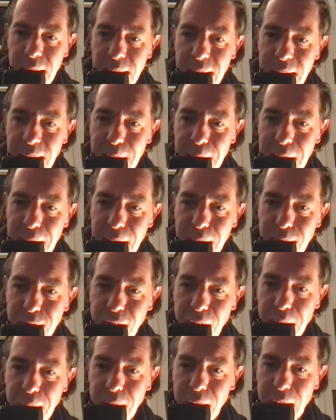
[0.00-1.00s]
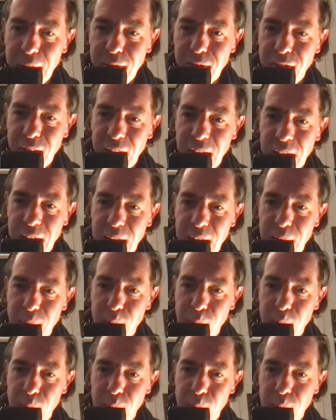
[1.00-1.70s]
there we go. Don't let singing